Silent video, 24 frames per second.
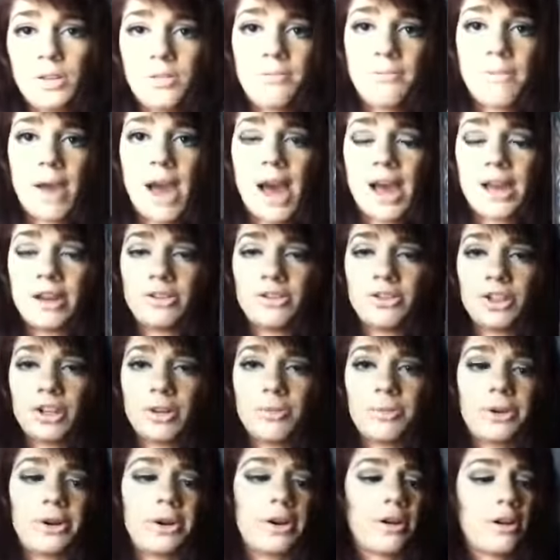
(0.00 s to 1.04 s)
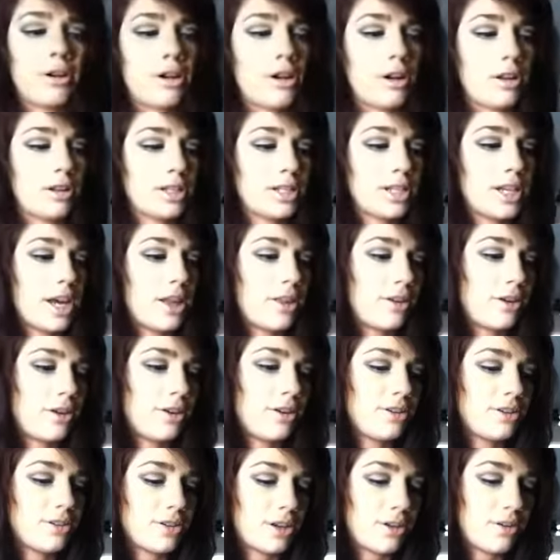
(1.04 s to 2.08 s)
matte and shimmer all together,
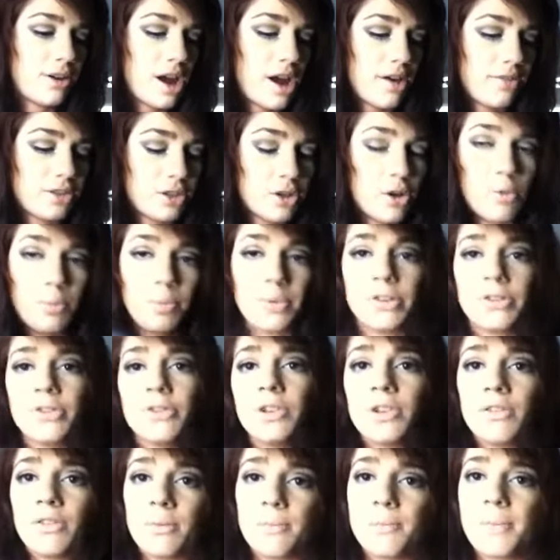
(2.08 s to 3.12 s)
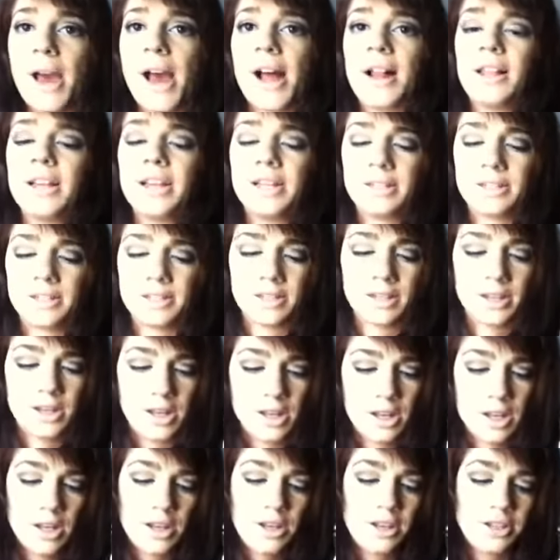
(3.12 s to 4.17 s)
so I don't have to open two different palettes.
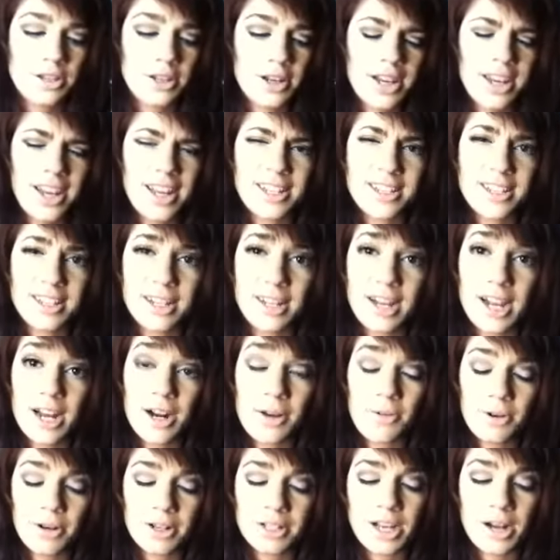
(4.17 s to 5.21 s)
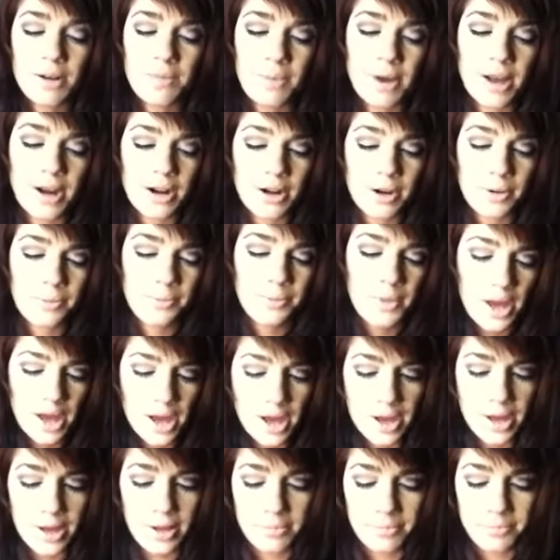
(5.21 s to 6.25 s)
So I guess that kind of worked out better.
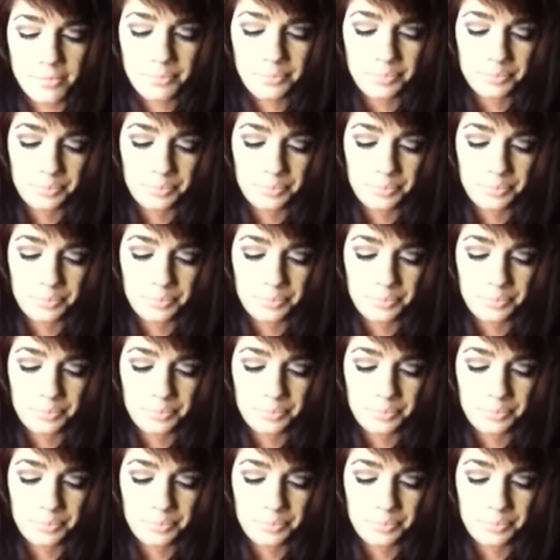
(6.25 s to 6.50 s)
And